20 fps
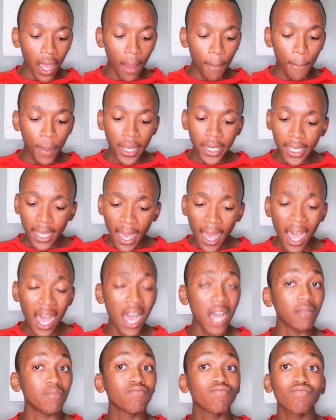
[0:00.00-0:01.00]
But yeah,
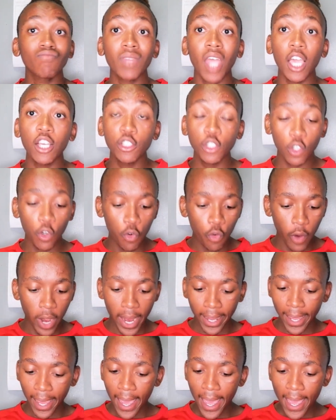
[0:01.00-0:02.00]
so Rare
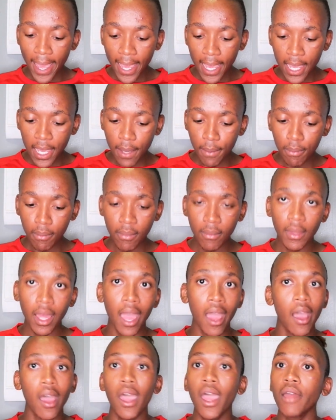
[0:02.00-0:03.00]
came,
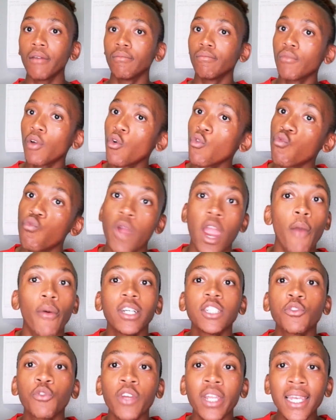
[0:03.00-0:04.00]
Rare
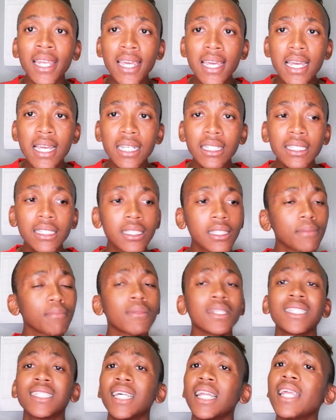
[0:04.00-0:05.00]
was released,
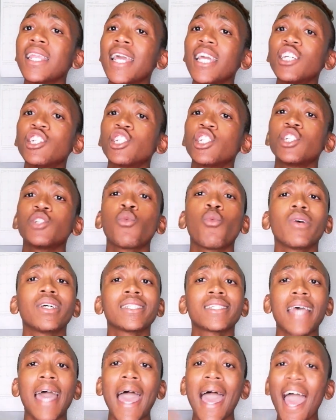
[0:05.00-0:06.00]
Selena
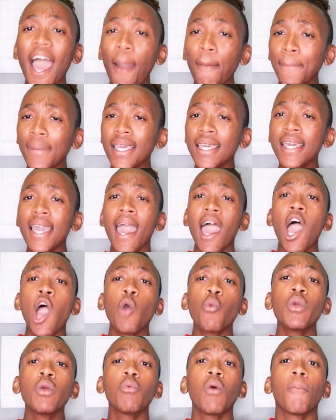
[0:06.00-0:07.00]
was happy,
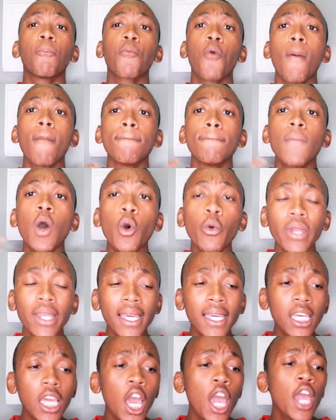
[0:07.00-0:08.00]
we were
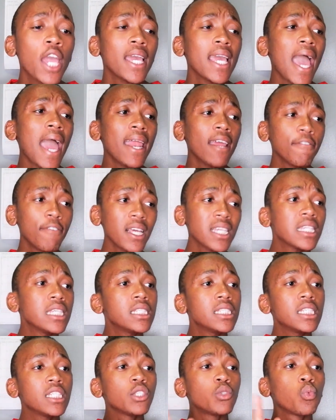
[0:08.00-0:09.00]
promoting, and I feel like
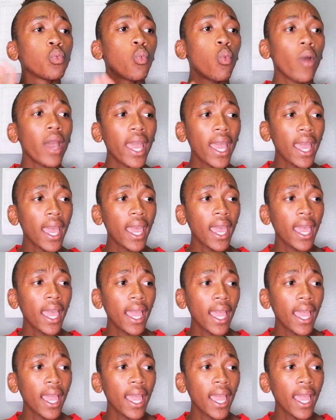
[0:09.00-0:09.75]
this is where